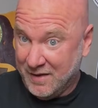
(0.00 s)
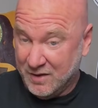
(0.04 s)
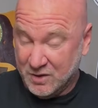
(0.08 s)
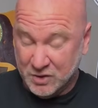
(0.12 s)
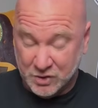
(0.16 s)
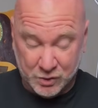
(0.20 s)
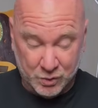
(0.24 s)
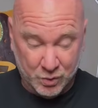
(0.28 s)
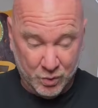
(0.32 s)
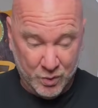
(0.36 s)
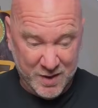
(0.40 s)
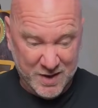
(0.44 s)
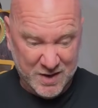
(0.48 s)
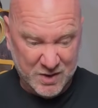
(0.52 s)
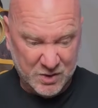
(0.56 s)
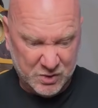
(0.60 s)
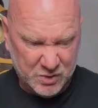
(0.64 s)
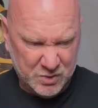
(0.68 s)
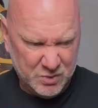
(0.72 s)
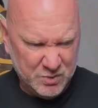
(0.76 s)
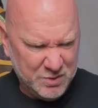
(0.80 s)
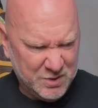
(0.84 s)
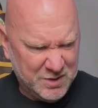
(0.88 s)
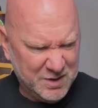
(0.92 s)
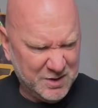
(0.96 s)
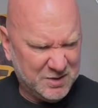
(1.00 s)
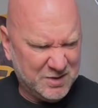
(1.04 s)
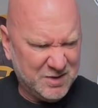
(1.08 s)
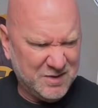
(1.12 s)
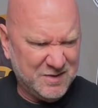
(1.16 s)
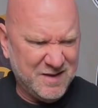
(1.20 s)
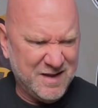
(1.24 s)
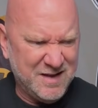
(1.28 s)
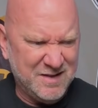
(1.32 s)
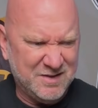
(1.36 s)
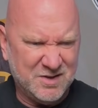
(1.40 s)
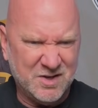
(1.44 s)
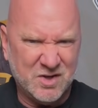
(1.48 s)
It's ways to get to
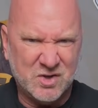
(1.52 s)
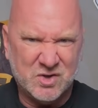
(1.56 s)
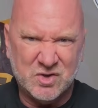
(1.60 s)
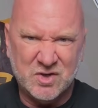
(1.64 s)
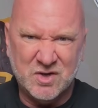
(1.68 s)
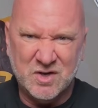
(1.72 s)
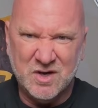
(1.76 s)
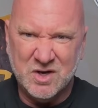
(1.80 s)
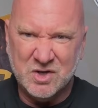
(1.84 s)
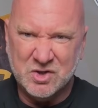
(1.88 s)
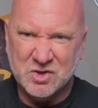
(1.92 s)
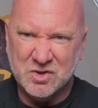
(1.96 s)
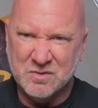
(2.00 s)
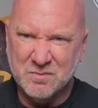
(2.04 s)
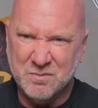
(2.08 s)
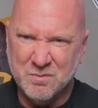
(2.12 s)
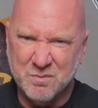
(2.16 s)
that destination,